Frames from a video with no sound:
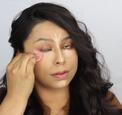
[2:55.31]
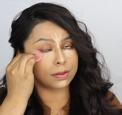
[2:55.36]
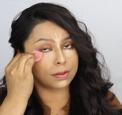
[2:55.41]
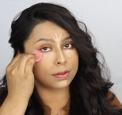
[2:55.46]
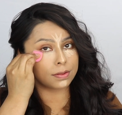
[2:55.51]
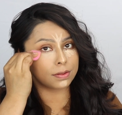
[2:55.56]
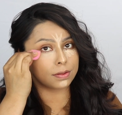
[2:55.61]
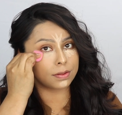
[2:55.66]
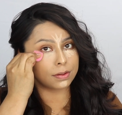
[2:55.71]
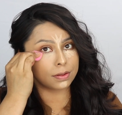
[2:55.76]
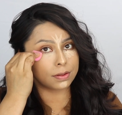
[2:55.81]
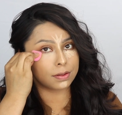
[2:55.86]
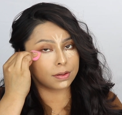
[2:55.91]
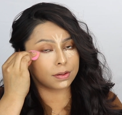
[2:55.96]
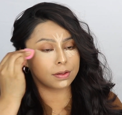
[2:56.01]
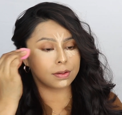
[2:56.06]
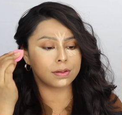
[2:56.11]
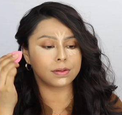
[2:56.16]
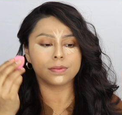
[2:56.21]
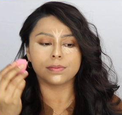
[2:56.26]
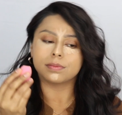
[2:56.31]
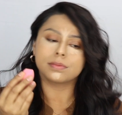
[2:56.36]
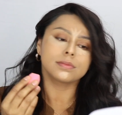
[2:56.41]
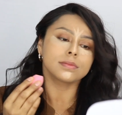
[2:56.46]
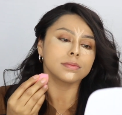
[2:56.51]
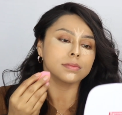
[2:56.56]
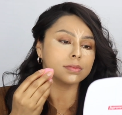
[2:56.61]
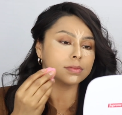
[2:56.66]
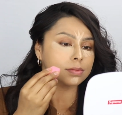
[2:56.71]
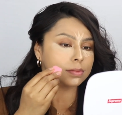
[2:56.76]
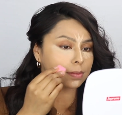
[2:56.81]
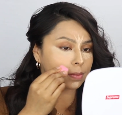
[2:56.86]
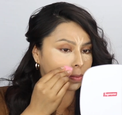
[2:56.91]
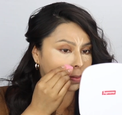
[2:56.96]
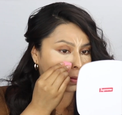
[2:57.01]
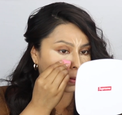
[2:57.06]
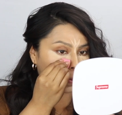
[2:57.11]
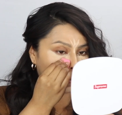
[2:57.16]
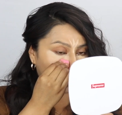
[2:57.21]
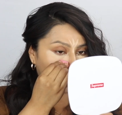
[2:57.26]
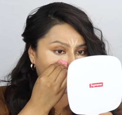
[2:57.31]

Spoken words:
Nobody speaks.